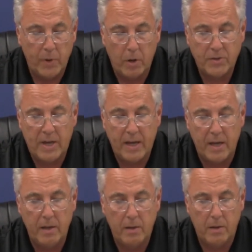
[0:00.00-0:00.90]
we are
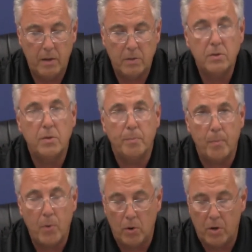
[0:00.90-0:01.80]
taking to
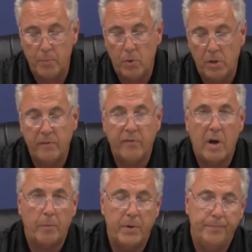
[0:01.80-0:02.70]
promote community
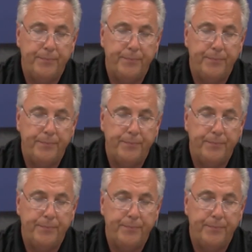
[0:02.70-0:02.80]
involvement.